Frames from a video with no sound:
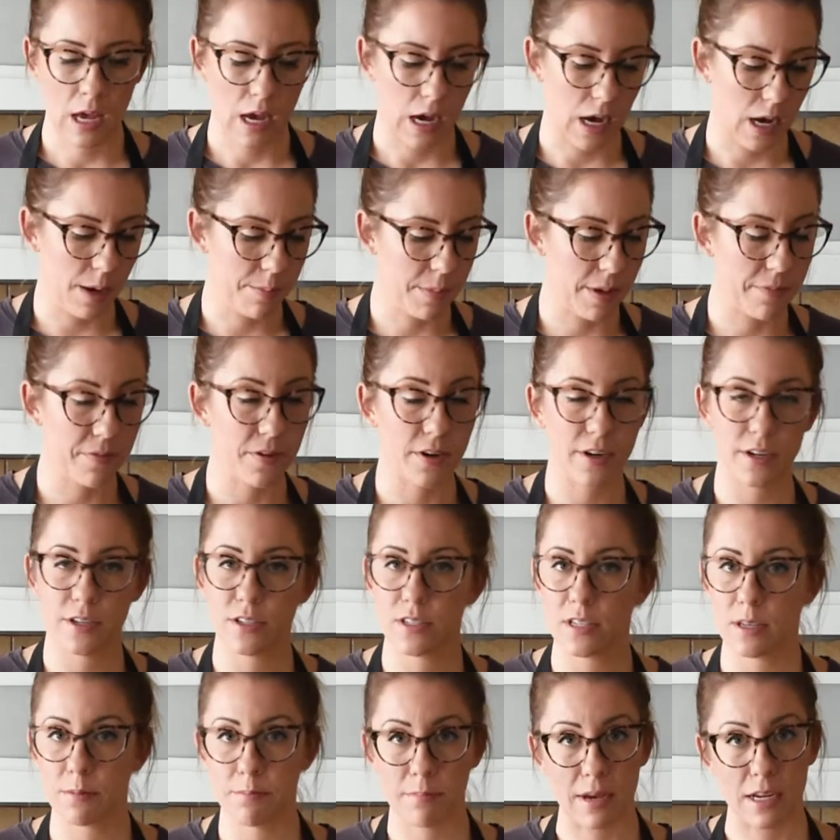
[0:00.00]
If you're
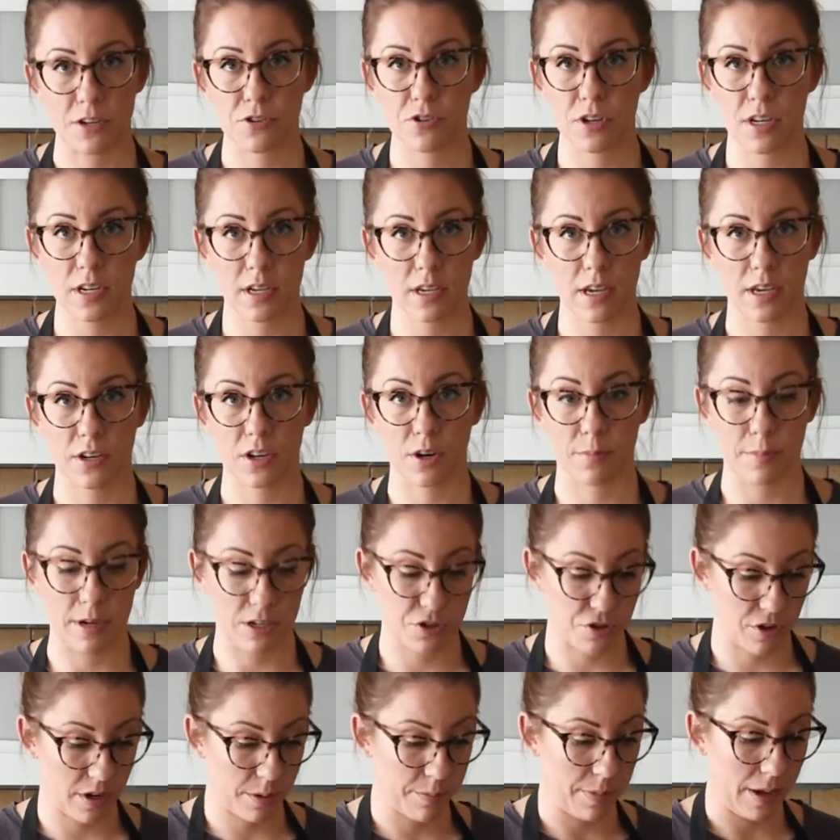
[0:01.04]
using metric and you're
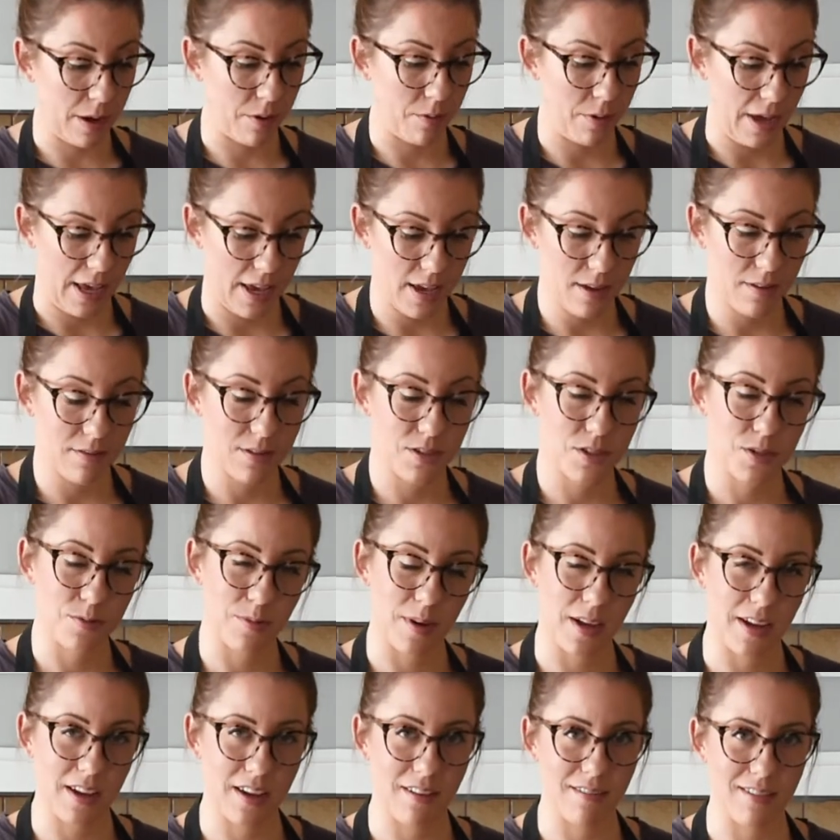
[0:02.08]
measuring by weight, which is
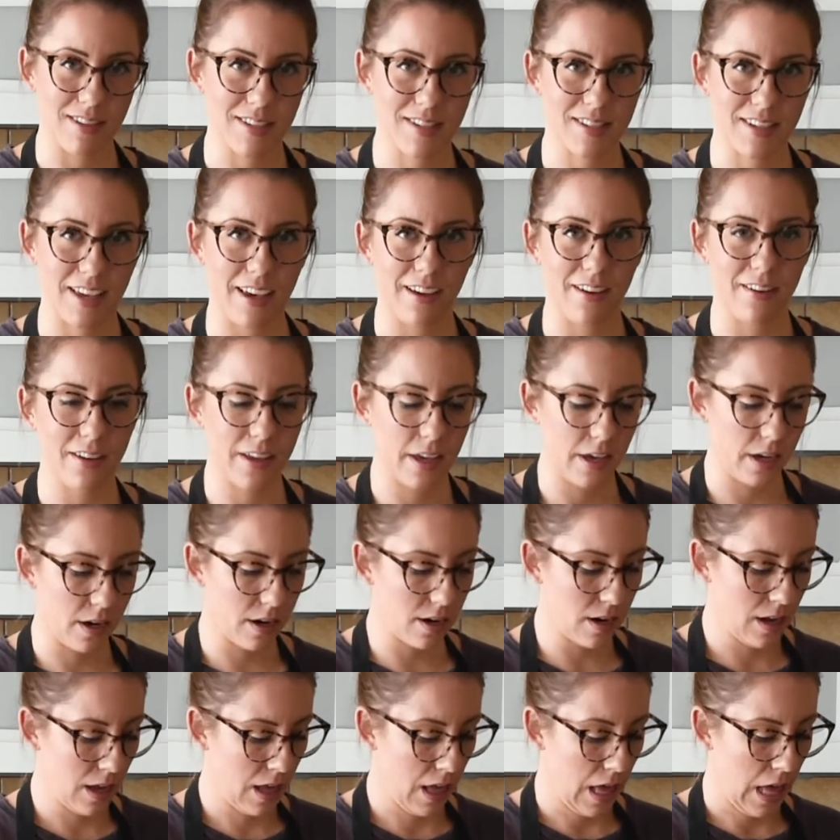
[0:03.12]
why I have a scale
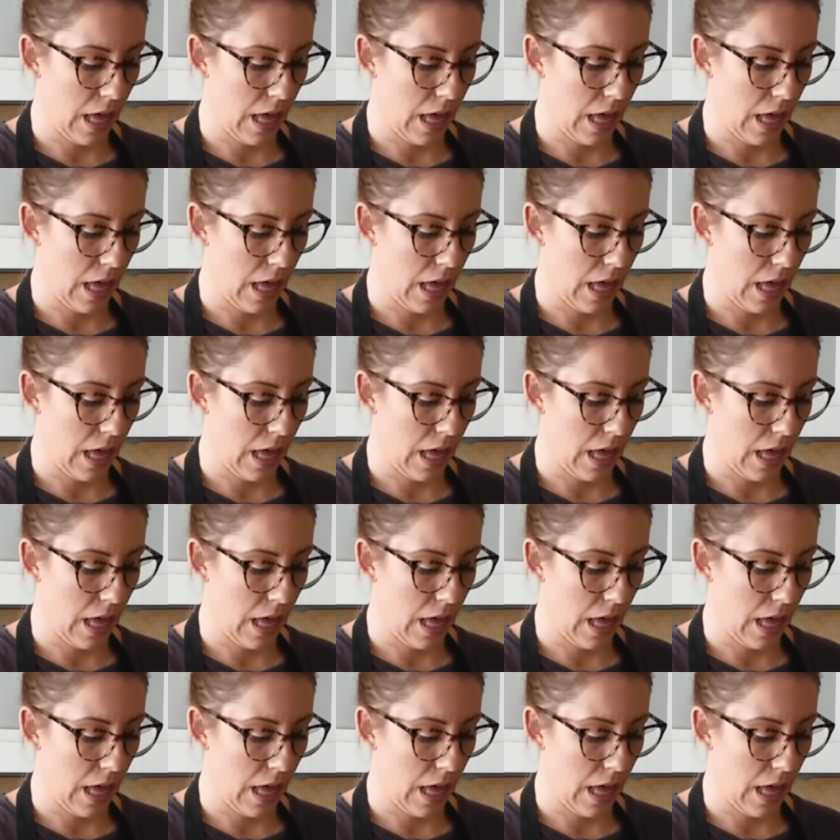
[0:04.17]
here,